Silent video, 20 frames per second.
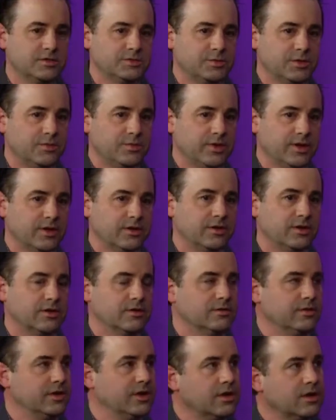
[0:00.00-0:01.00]
been picked
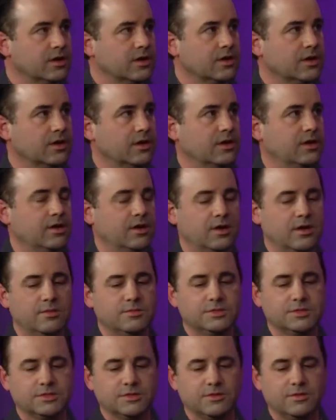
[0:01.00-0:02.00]
early. Um,
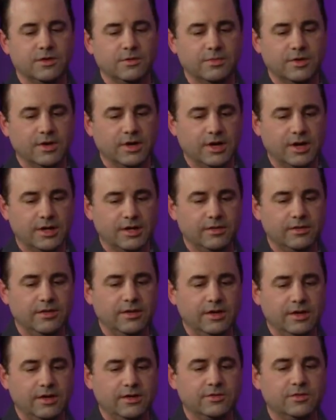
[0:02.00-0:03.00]
so I'm kind of
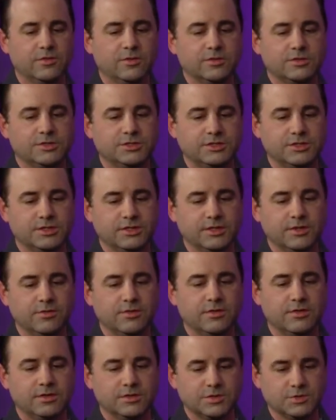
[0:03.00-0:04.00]
leaning towards Chile
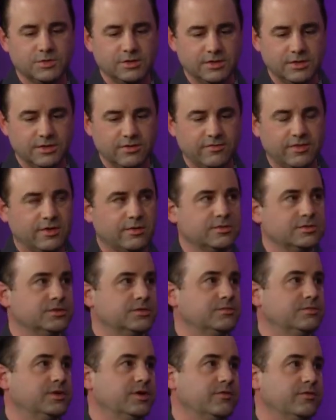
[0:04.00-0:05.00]
with this one. If I were Whoa. to
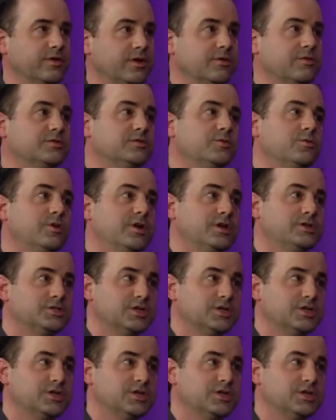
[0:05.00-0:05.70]
if I were to wage a